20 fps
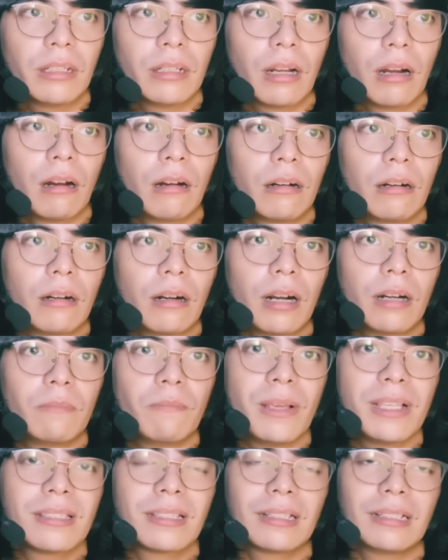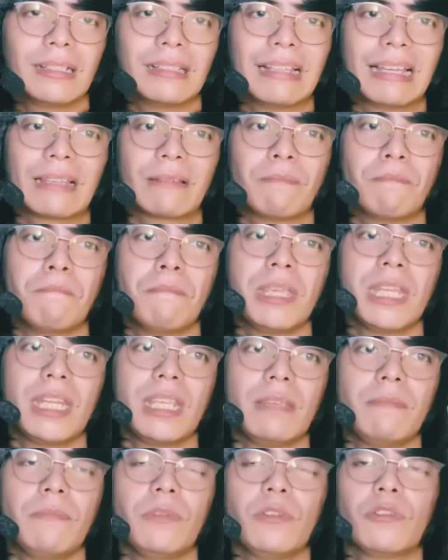are basically like
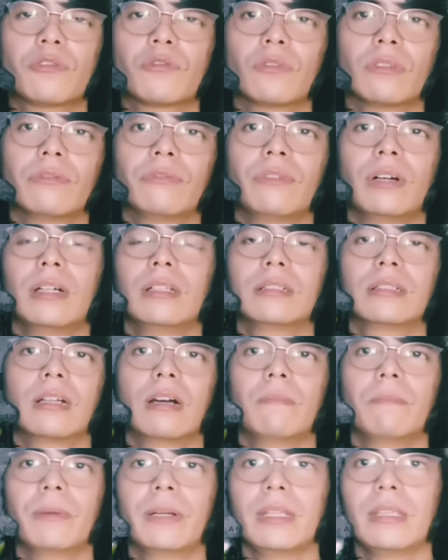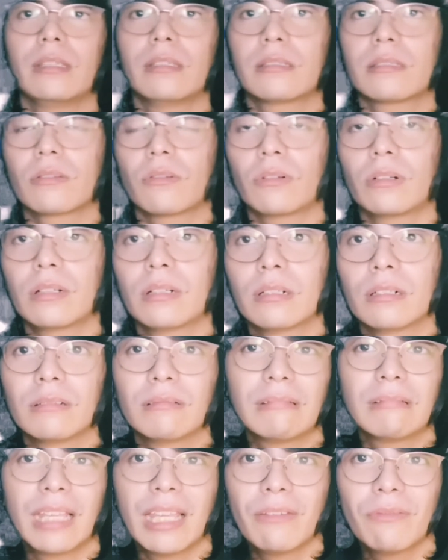mini mutual fund companies, or
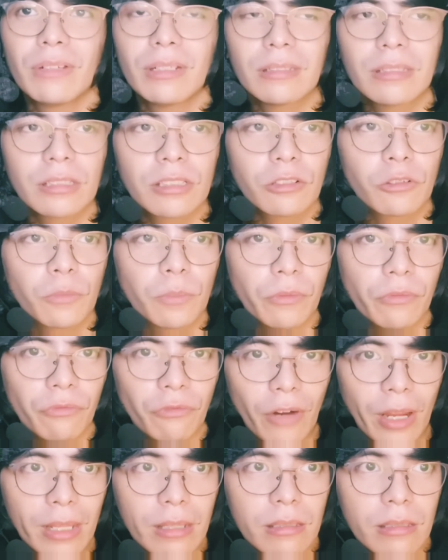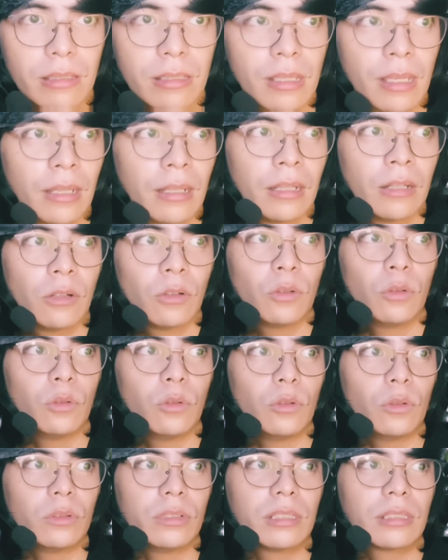even just a group of friends
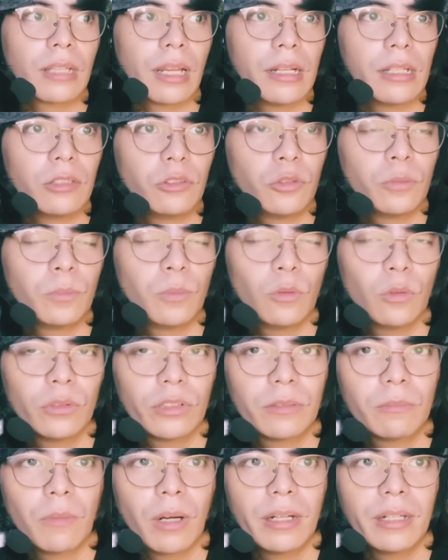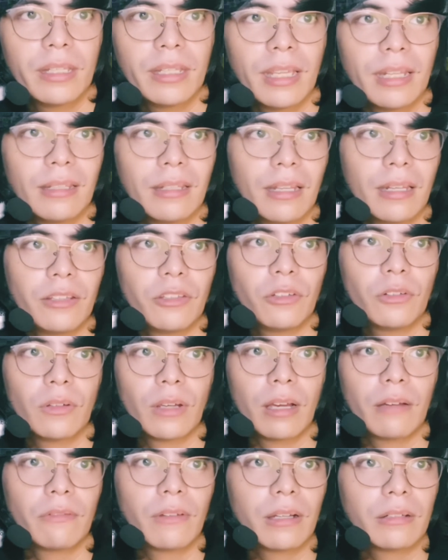who decided to pool their money, and then you
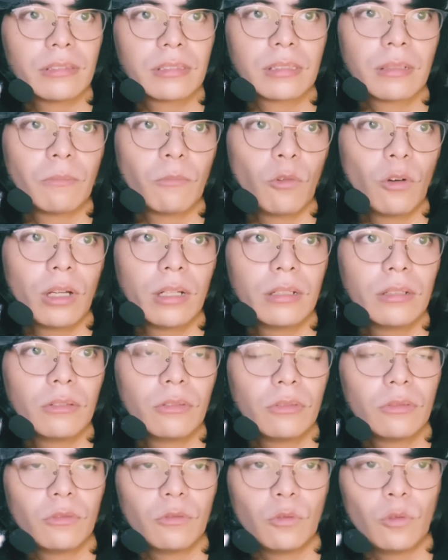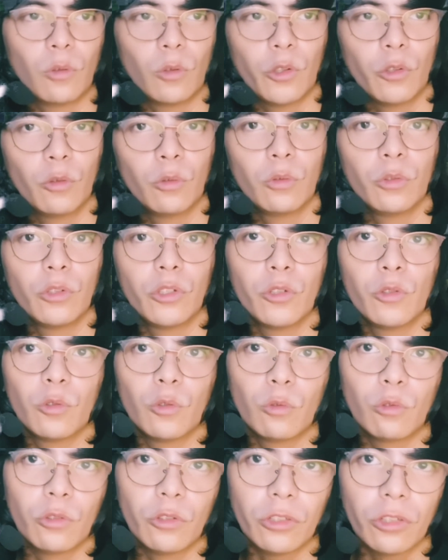have someone who
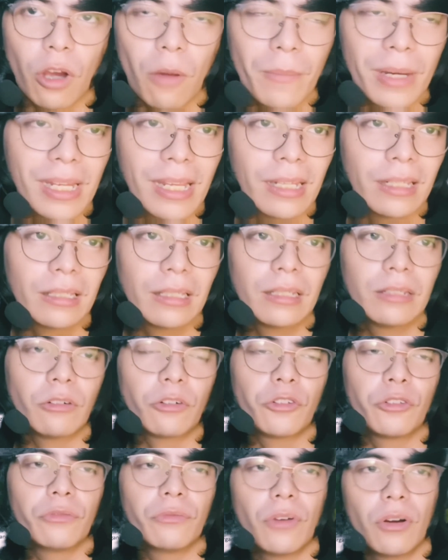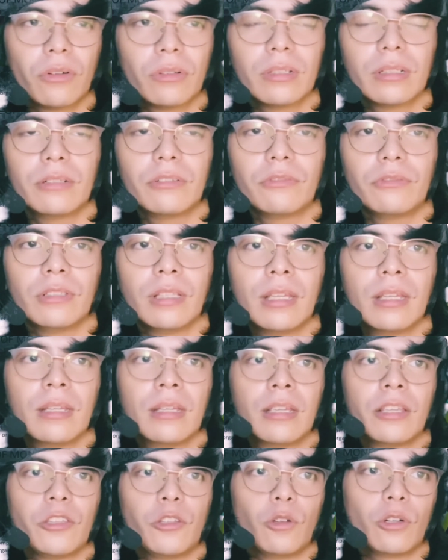you nominated or you voted,
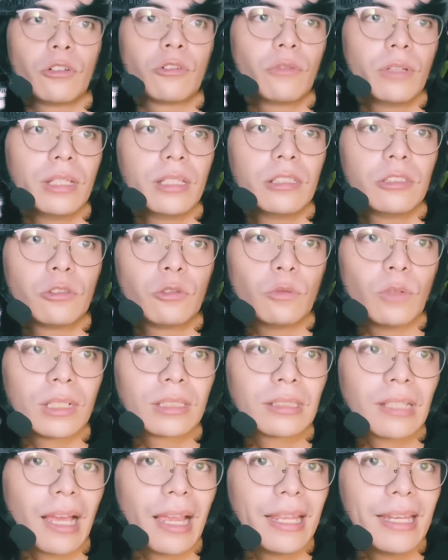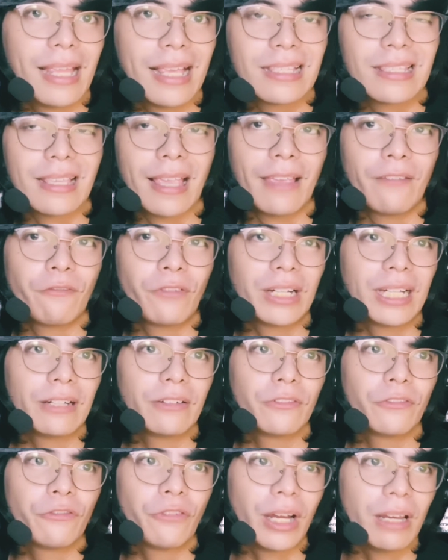you agreed to assign as a
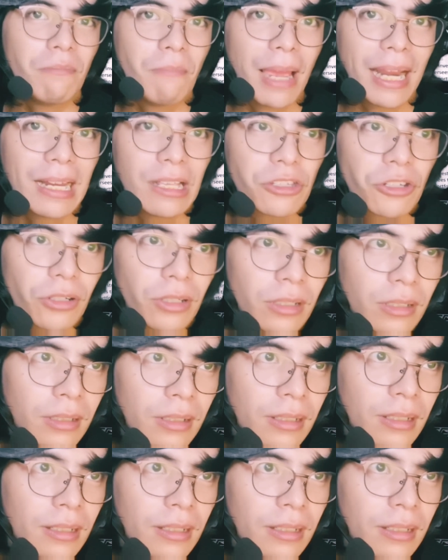fund manager,